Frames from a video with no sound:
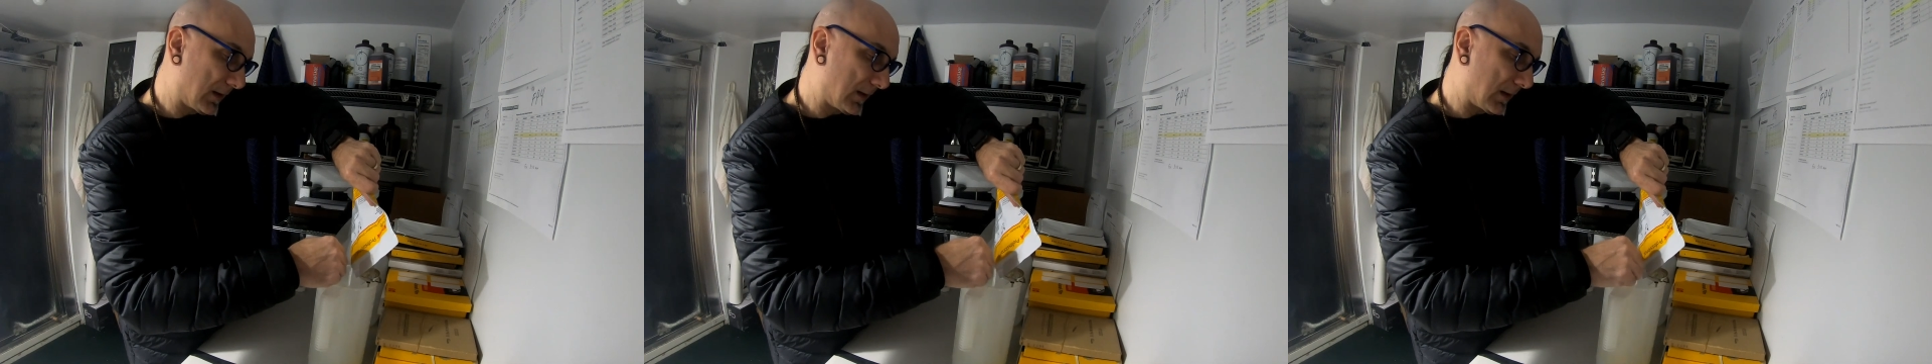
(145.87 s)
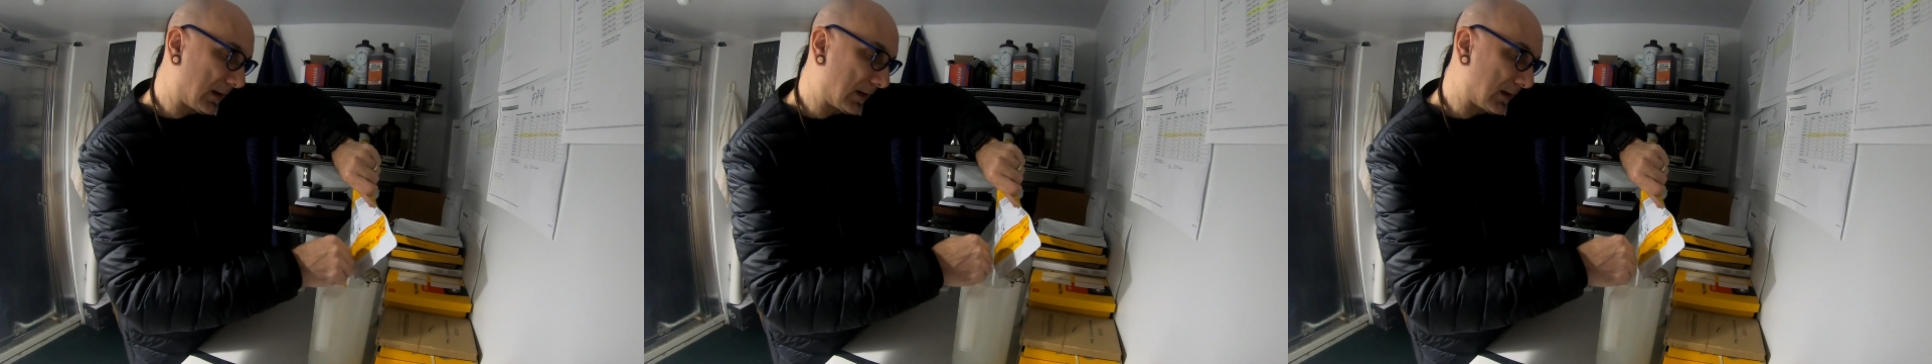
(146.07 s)

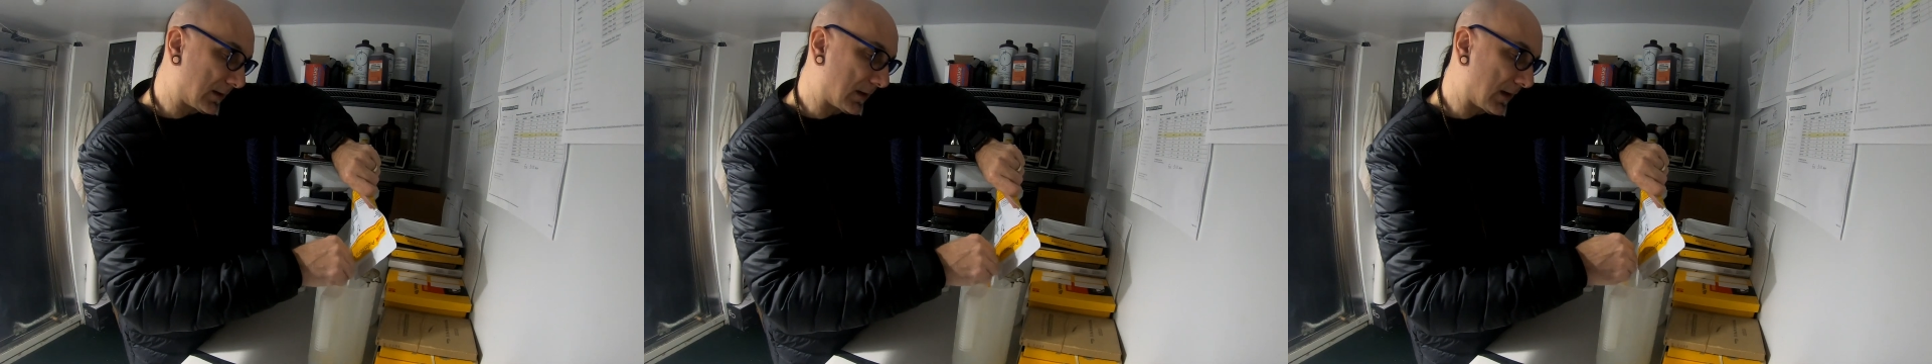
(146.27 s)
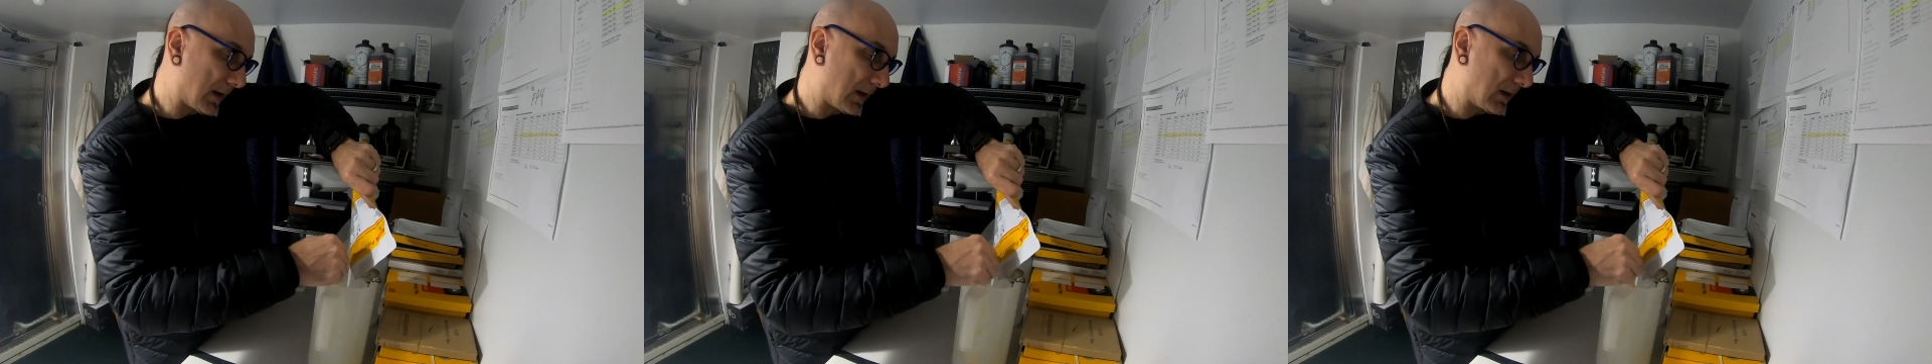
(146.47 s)
and
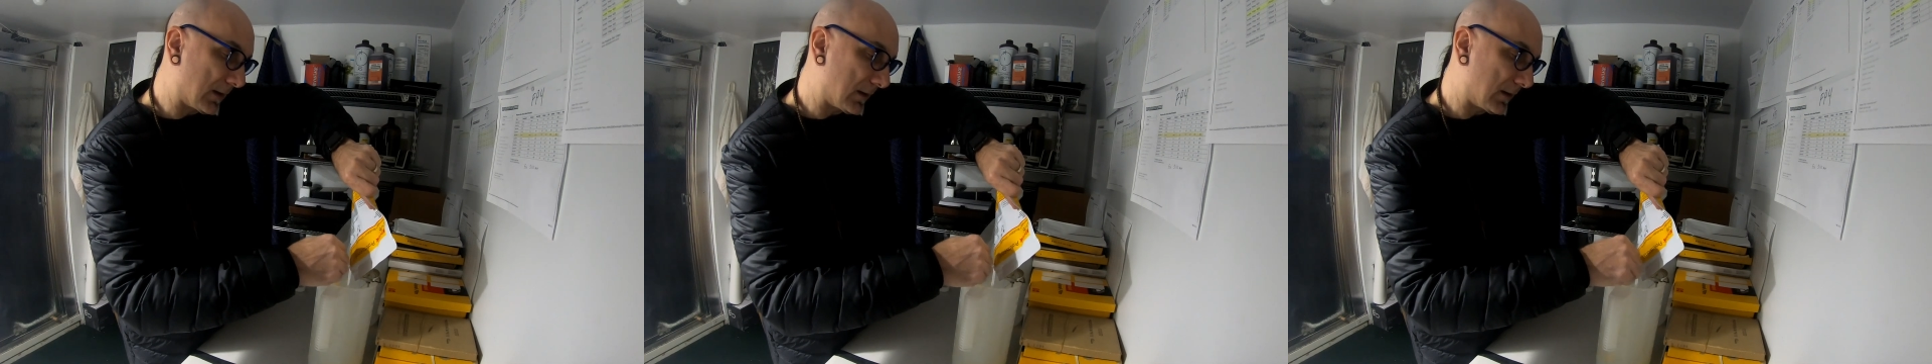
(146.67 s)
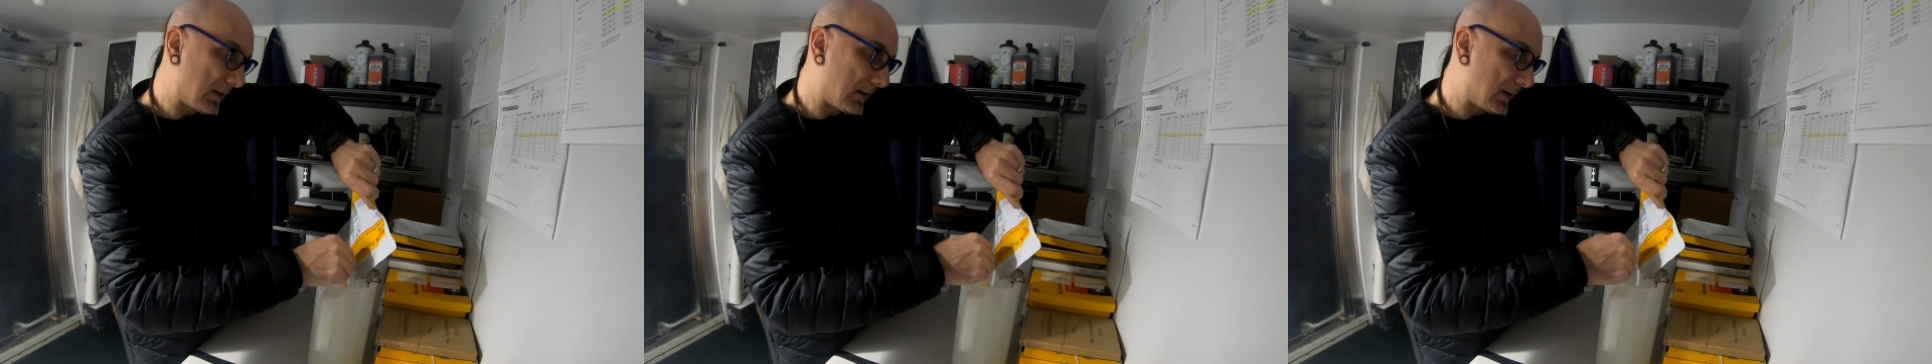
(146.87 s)

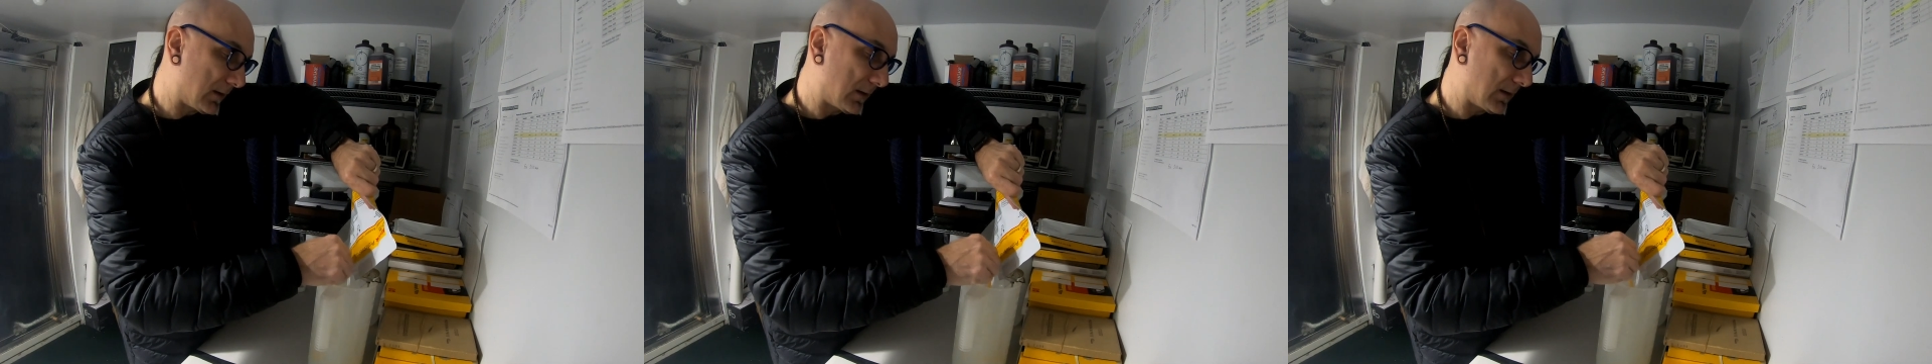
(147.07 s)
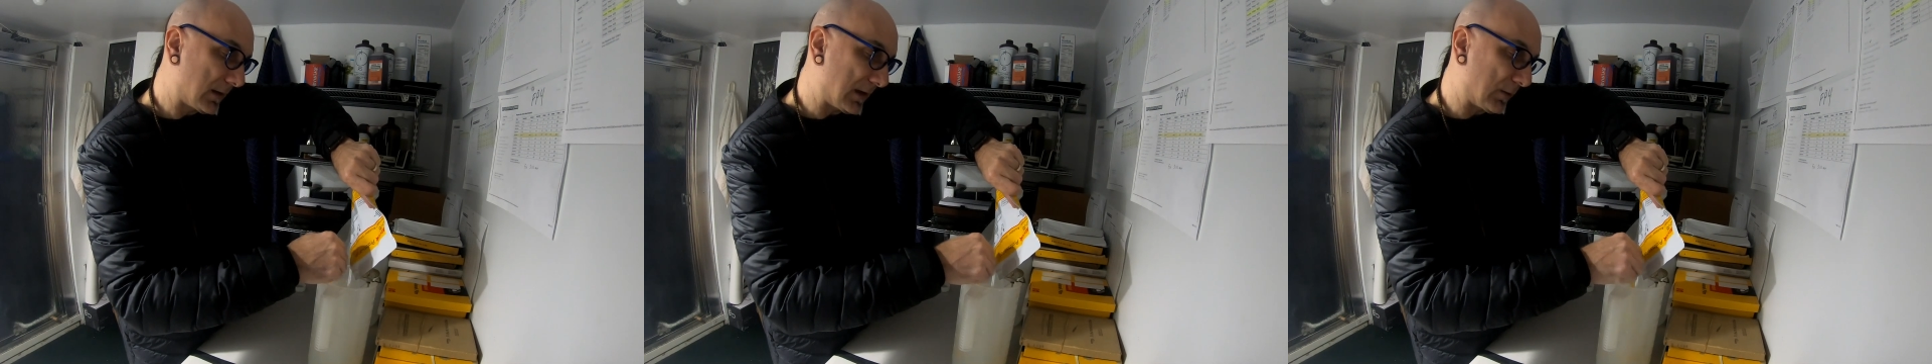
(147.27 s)

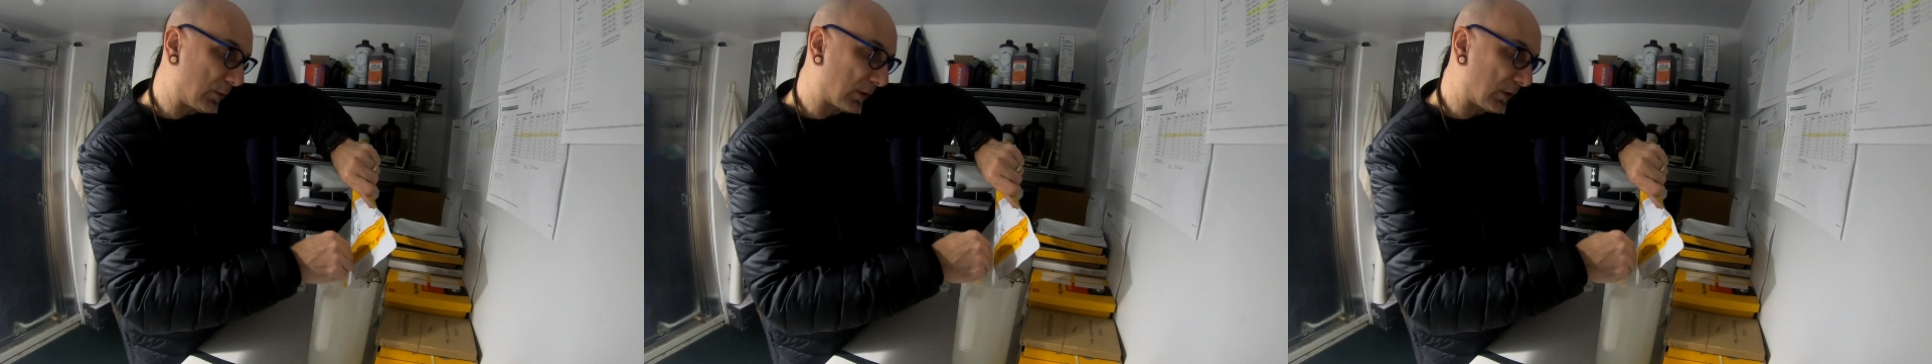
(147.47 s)
it